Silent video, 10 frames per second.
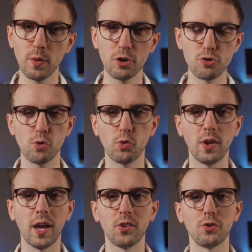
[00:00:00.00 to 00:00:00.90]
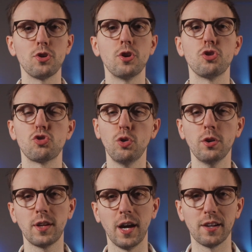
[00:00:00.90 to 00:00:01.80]
ratios as a
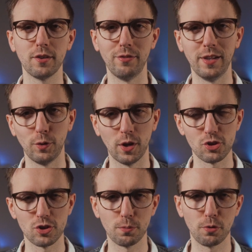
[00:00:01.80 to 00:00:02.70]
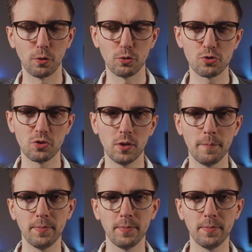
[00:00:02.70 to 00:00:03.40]
shortcut valuation approach.